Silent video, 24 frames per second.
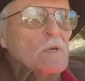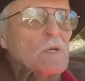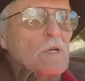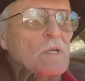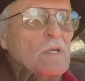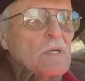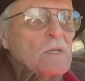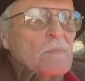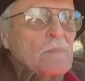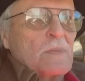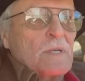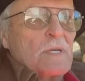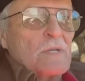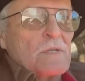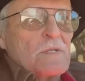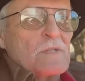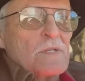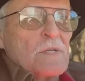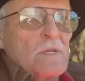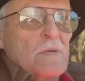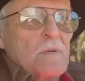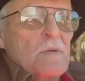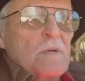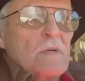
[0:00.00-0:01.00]
on up here,
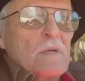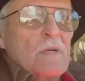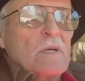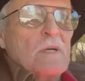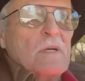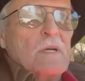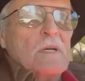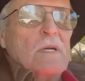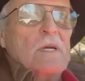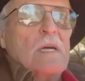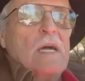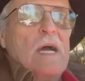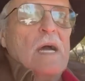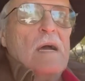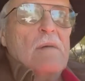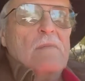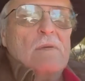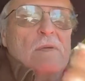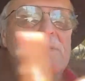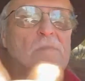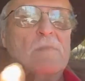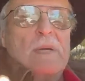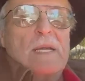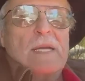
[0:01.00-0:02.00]
so I
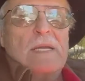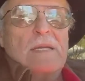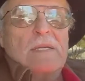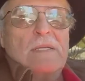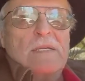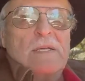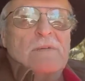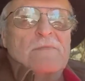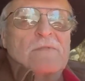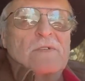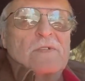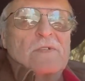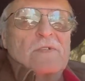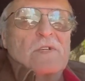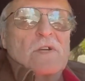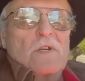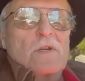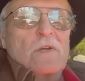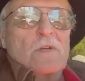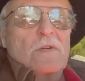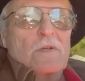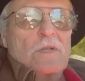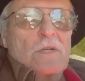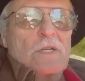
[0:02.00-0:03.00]
want to make a different
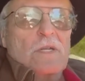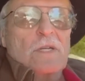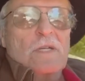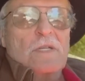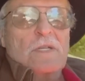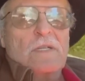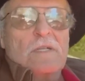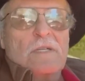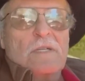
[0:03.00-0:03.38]
turn